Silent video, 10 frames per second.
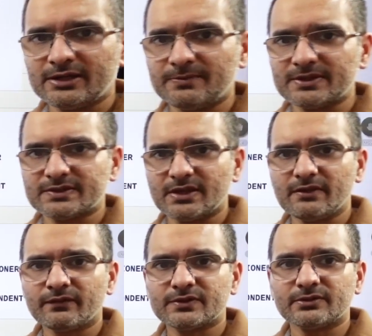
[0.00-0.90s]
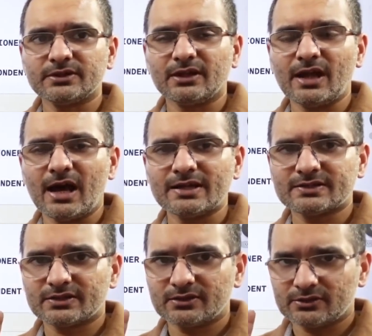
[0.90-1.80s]
keeping safe. So in the
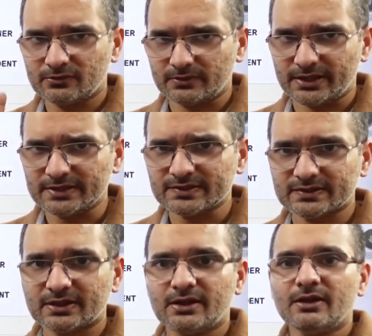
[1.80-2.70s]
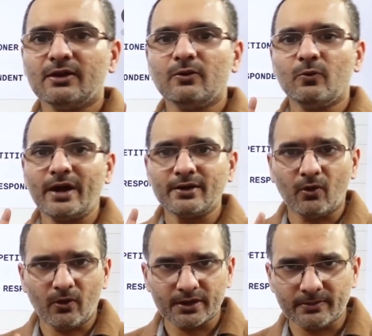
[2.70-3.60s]
last 2 days, one
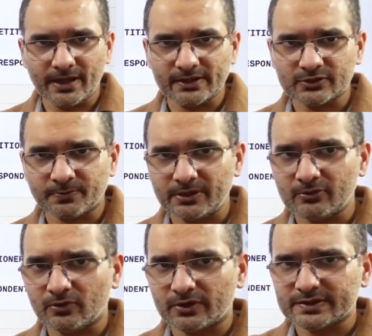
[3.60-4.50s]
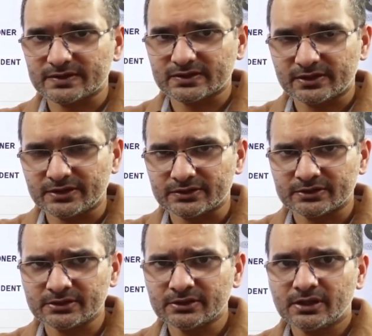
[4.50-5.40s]
order by the Supreme Court on
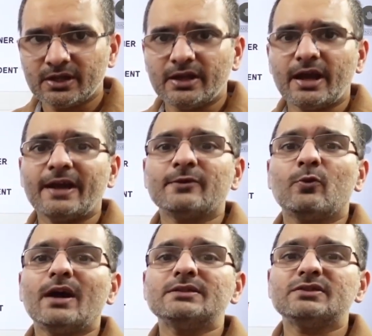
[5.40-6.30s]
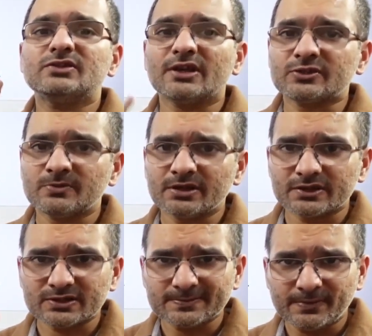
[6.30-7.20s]
sedition and one judgment, a
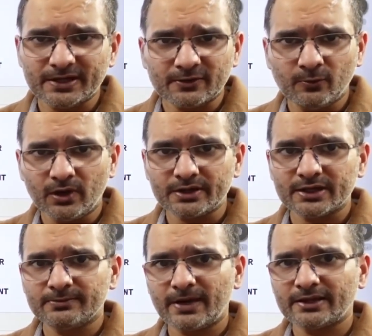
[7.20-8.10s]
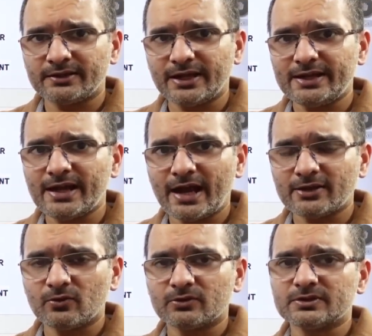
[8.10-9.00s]
split verdict by the Delhi High
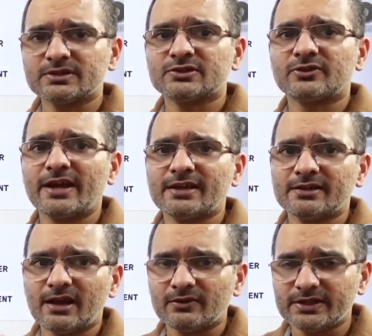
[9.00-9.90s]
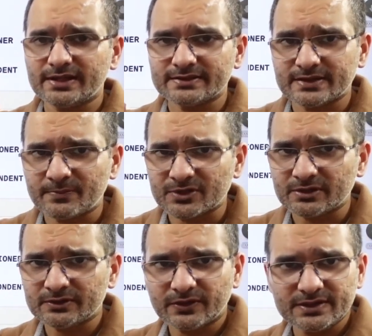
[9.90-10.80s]
Court on striking down the exception
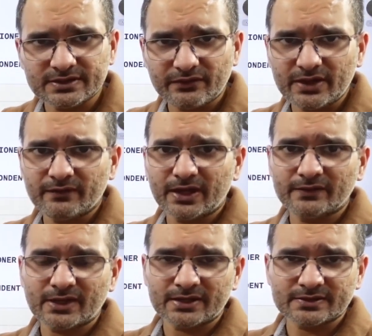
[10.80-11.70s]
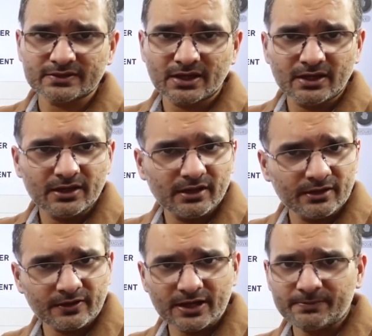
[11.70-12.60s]
in 375, that is a
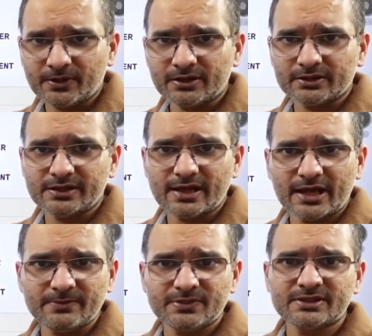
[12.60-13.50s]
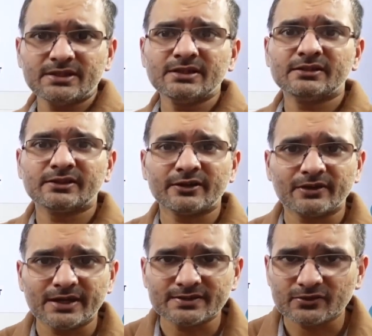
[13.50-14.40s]
rape under the IPC that
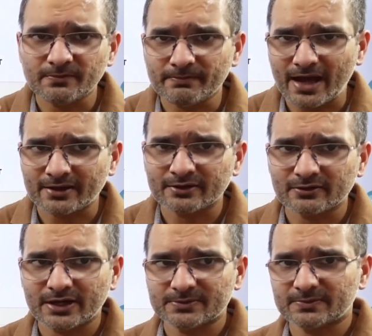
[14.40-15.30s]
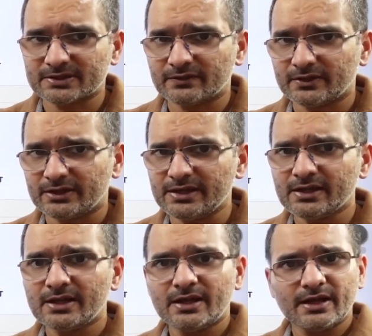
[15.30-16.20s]
relates to marital rape specifically,
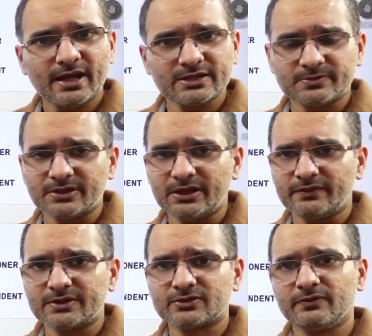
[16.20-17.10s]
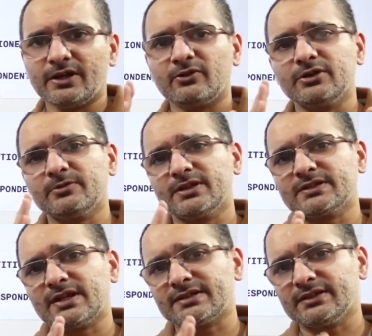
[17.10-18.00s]
has been delivered. So we are going to be
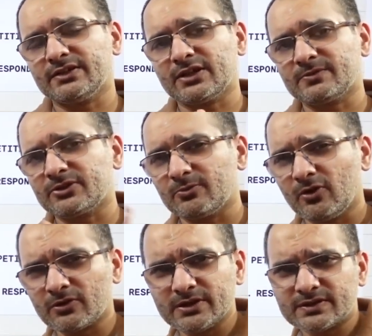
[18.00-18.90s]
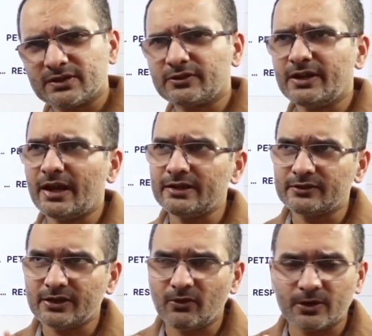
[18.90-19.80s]
discussing the judgment tomorrow. It's a
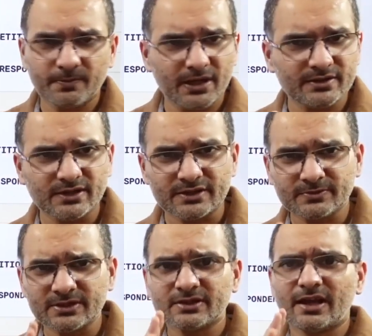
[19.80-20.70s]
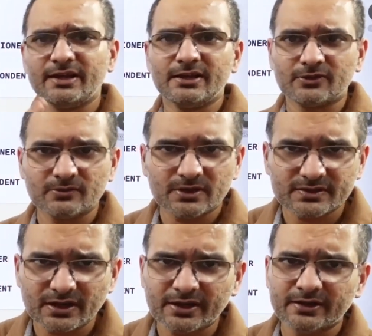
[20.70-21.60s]
393 odd page judgment. I need to
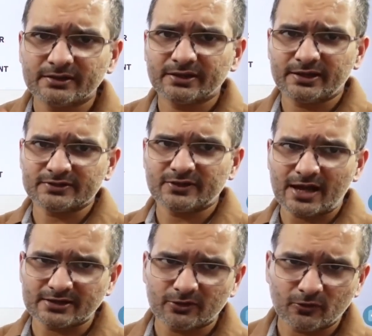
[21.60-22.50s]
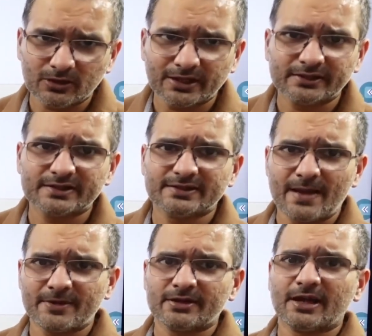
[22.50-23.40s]
study it and then extract out all that the
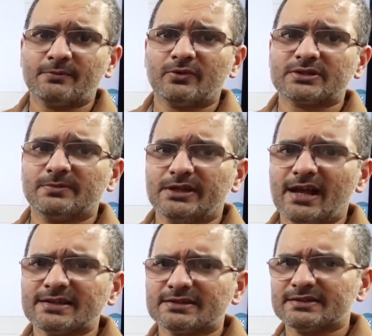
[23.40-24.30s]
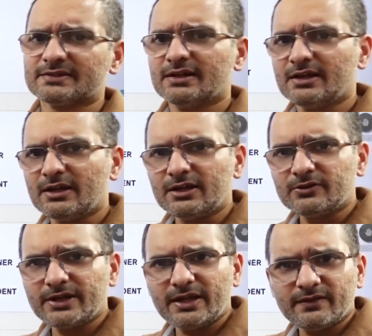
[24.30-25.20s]
examiner can possibly ask us.
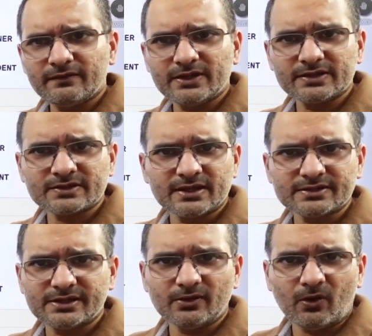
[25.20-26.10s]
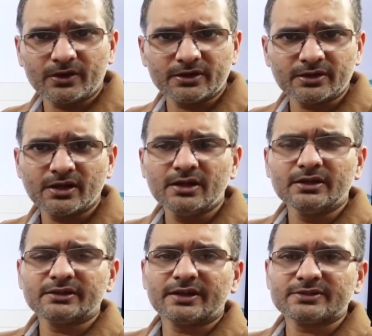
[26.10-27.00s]
Today we discuss the order
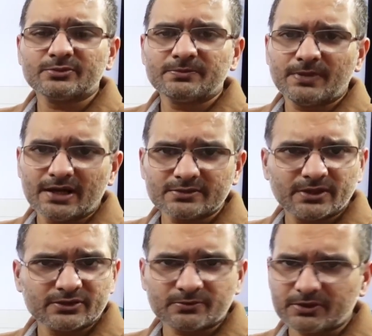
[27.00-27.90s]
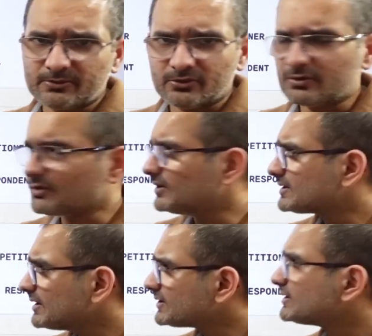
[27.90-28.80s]
that has been passed by the Supreme Court on
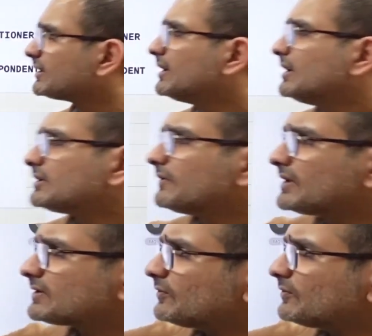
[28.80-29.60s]
sedition. So first and